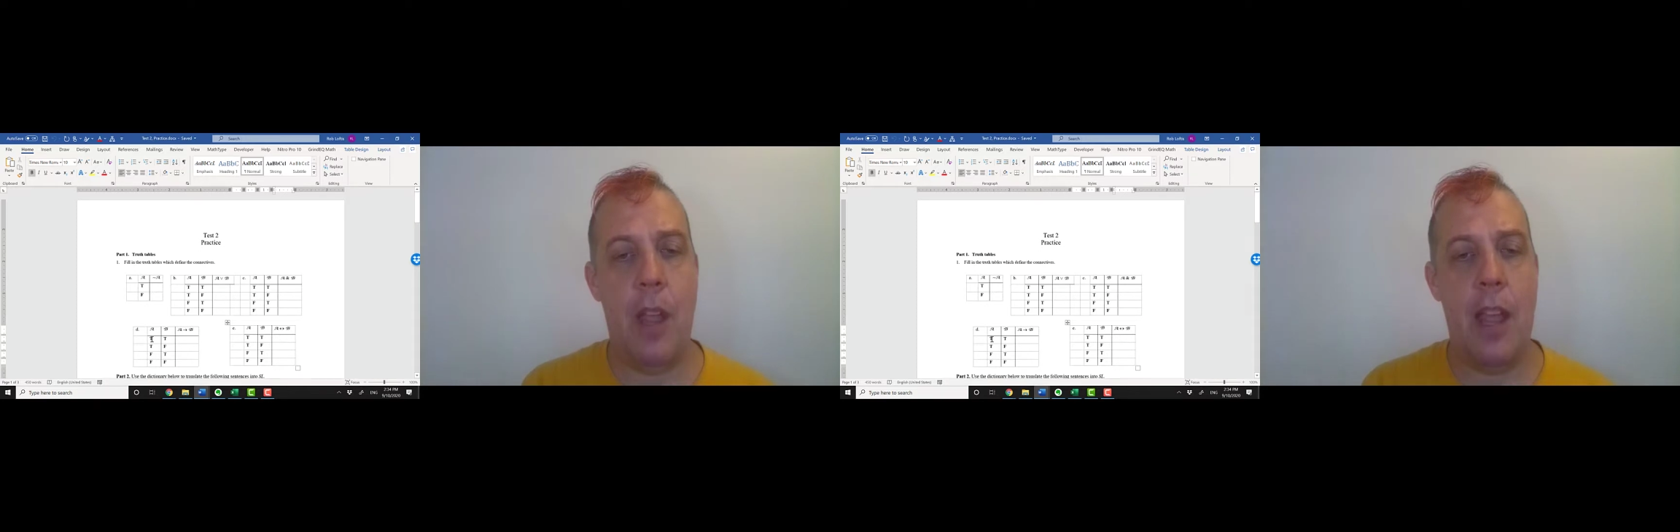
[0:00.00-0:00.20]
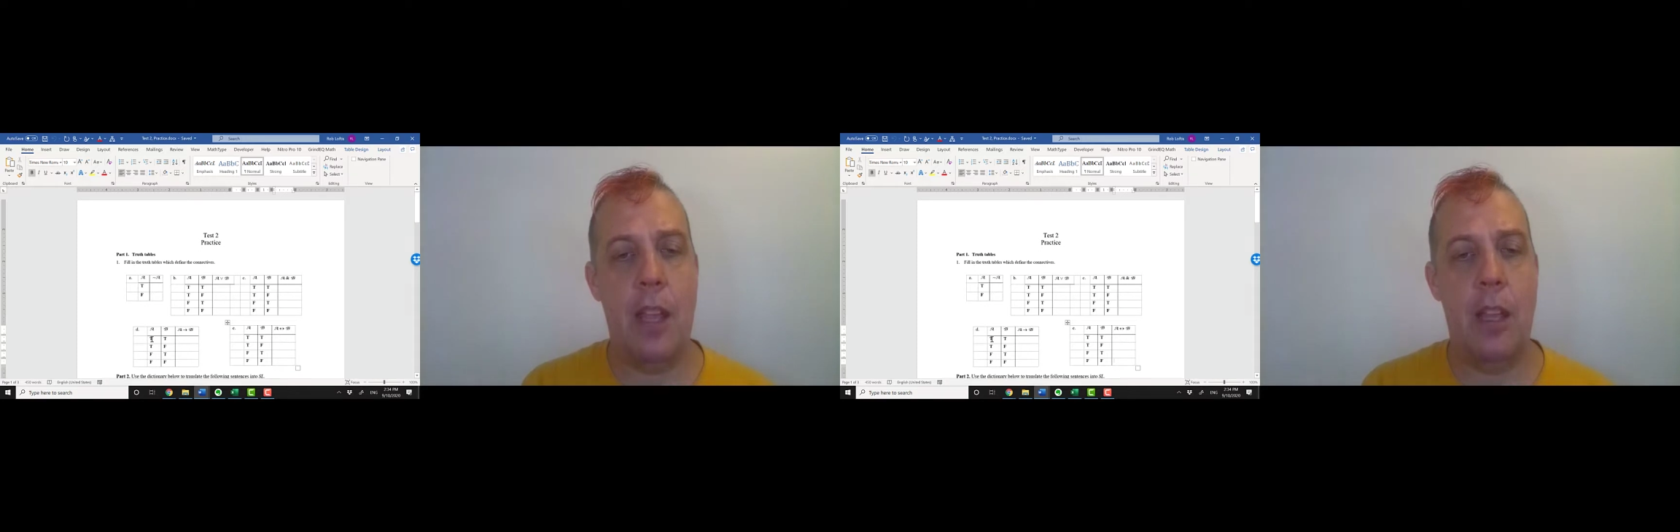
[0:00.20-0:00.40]

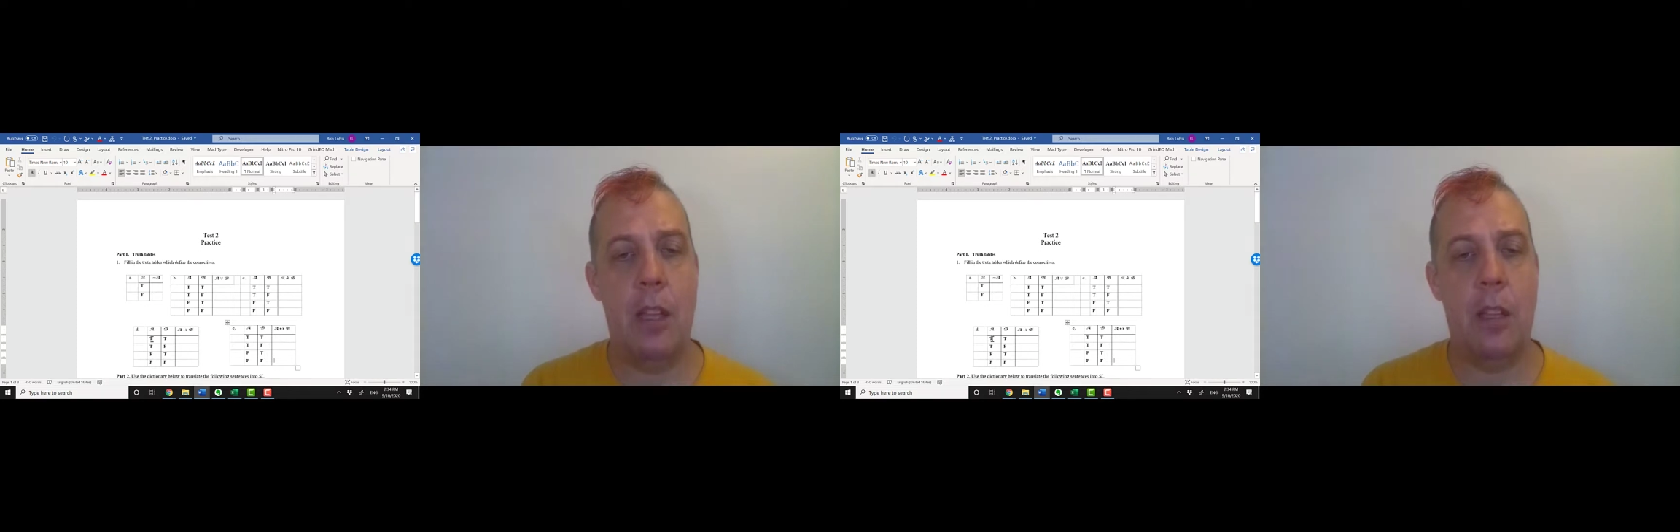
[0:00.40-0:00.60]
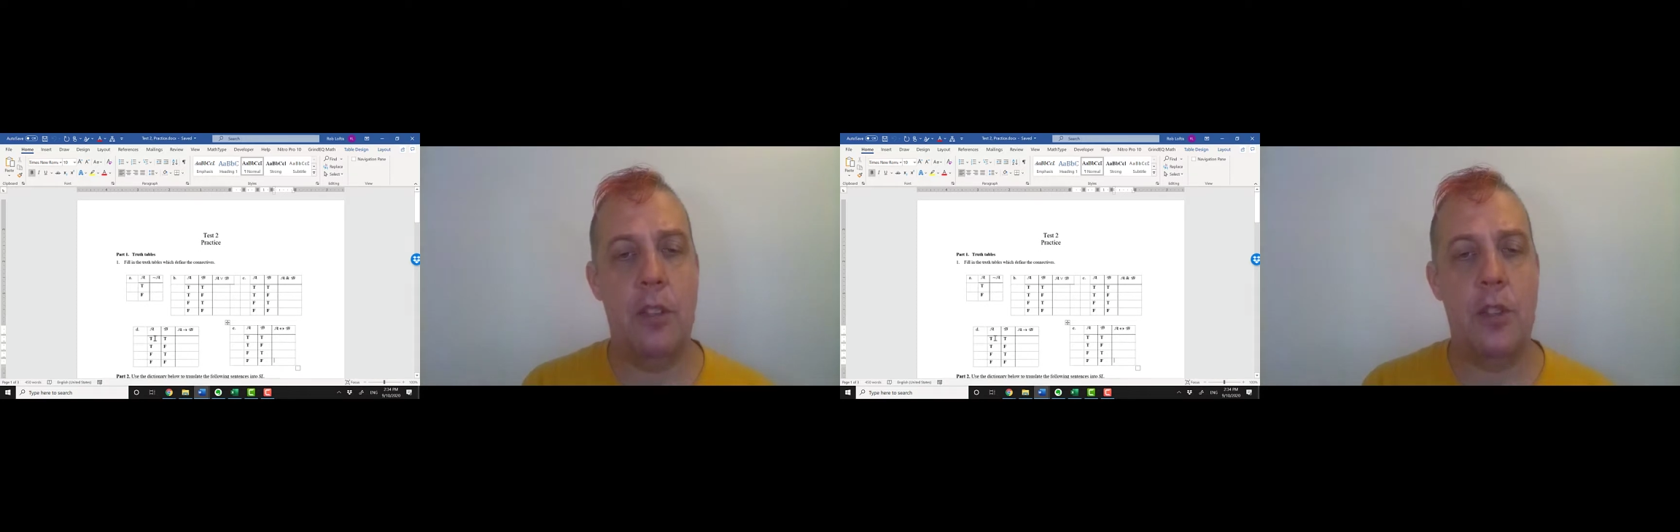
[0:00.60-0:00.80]

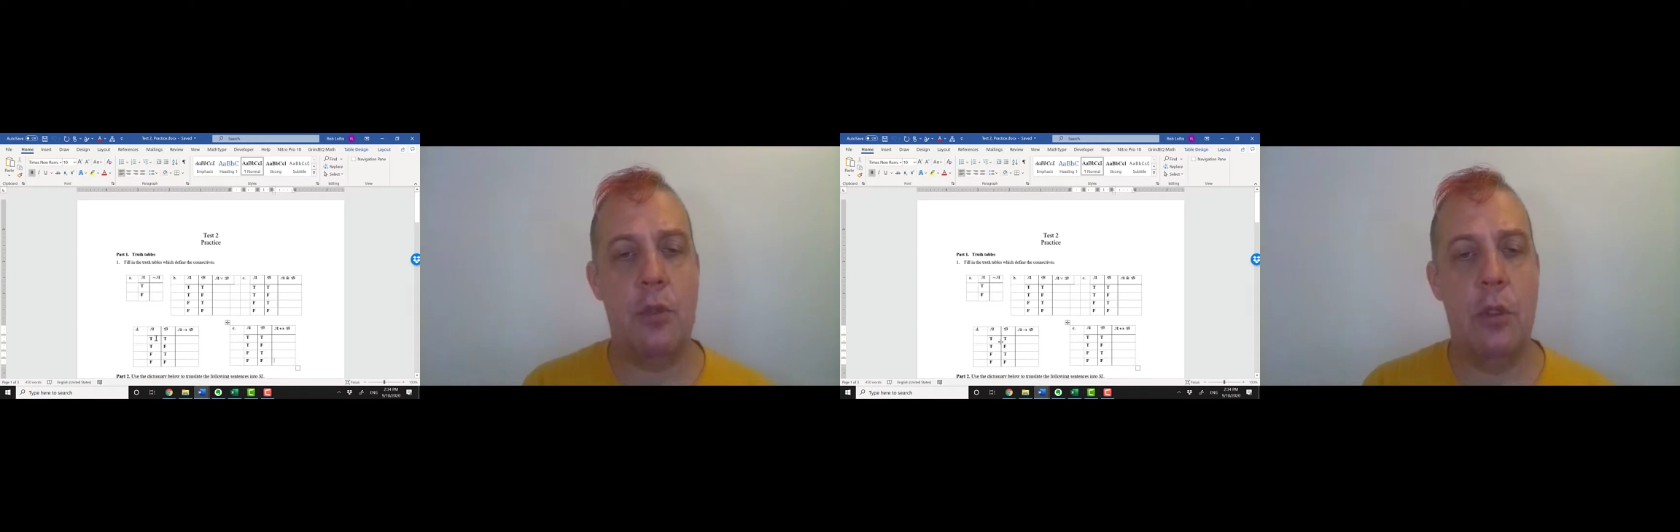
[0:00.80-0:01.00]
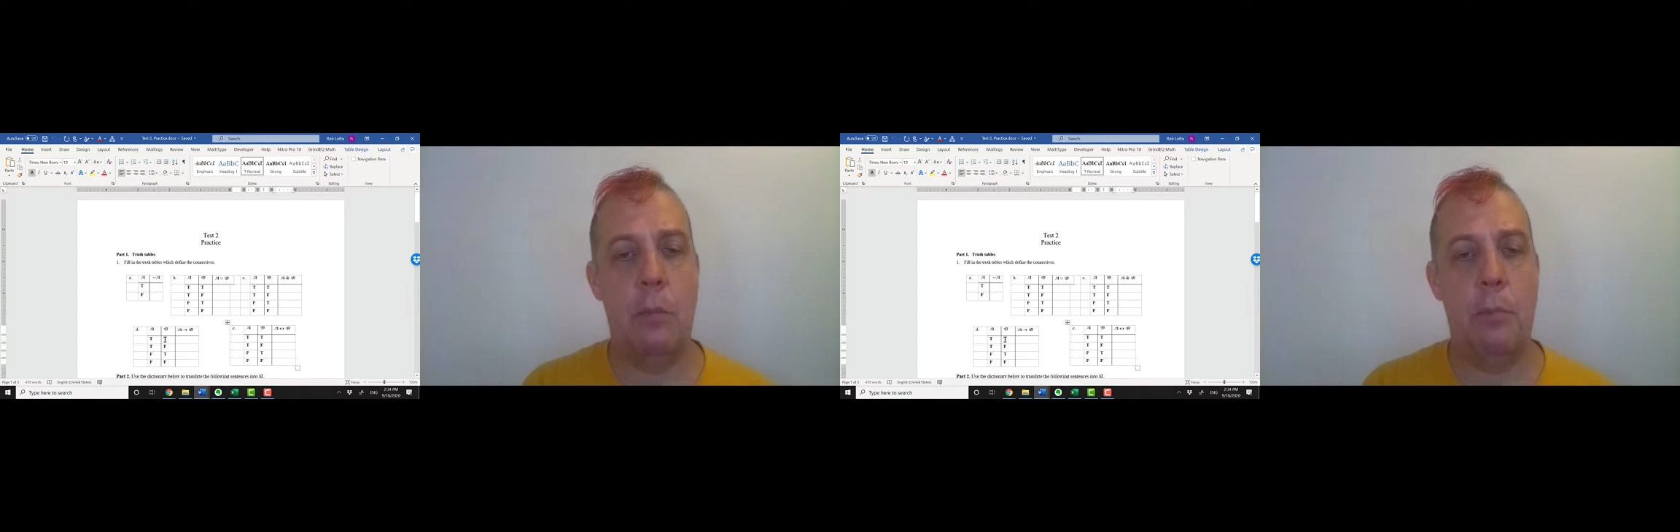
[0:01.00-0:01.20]
A is
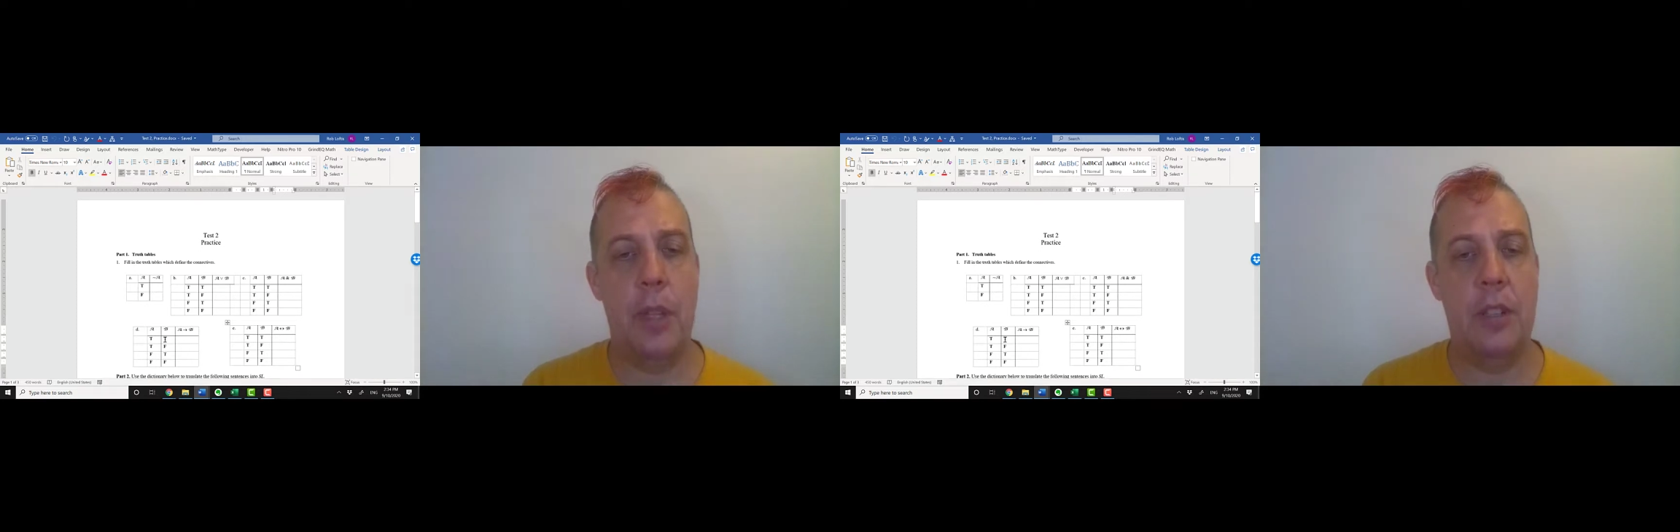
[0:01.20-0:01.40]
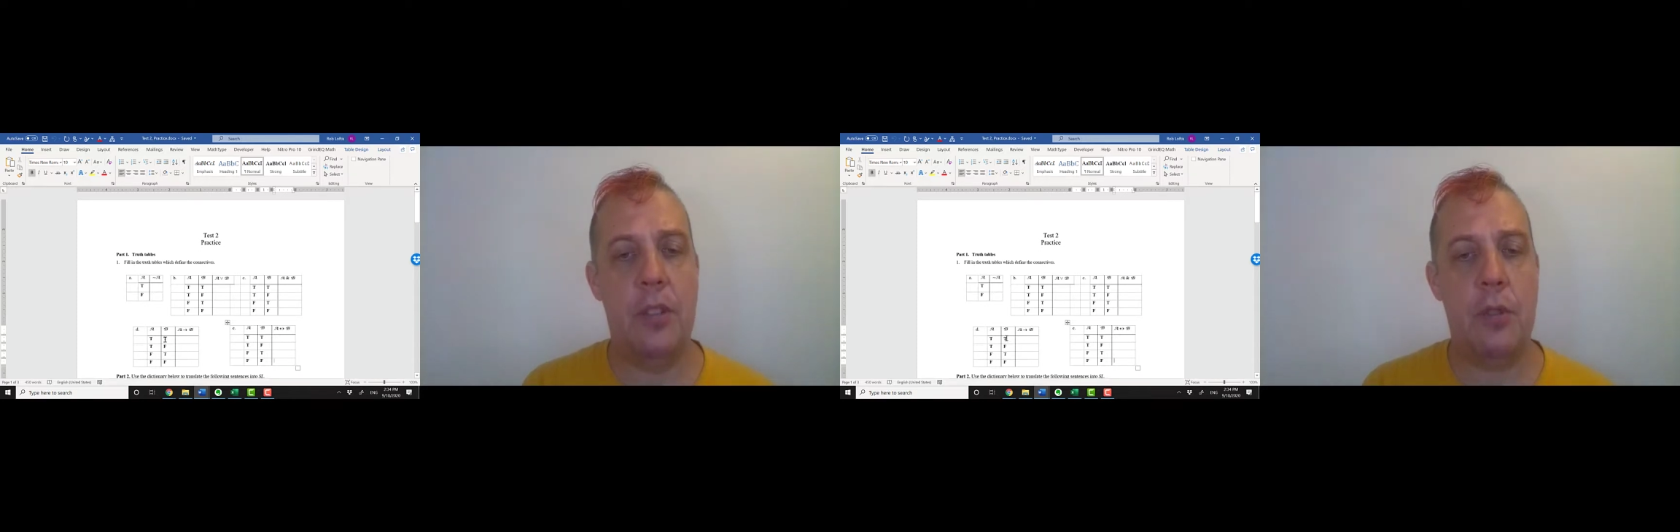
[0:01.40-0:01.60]
true,
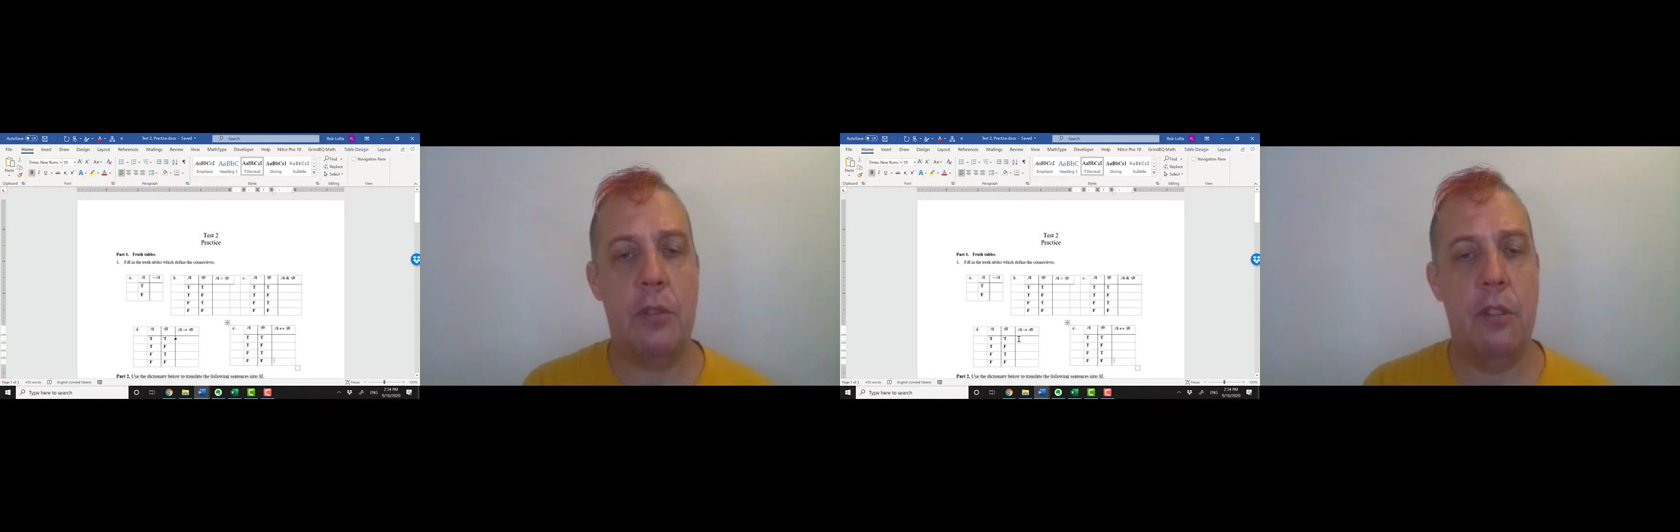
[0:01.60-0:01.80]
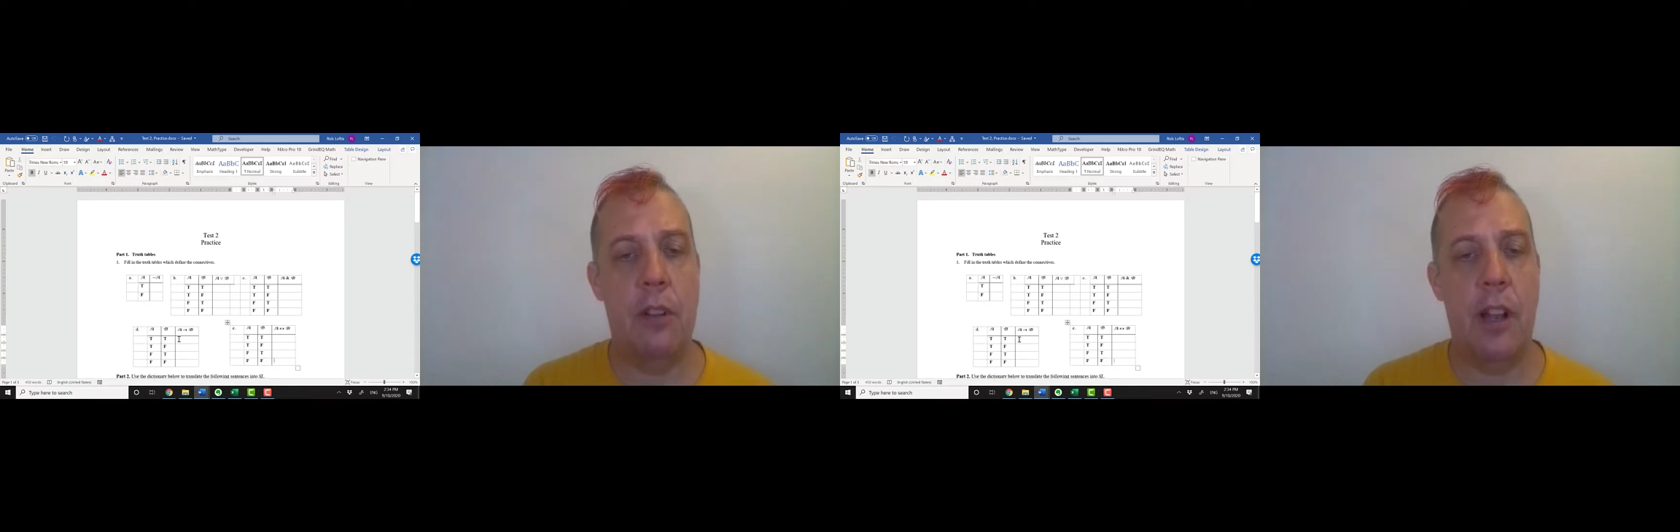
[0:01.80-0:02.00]
B is true,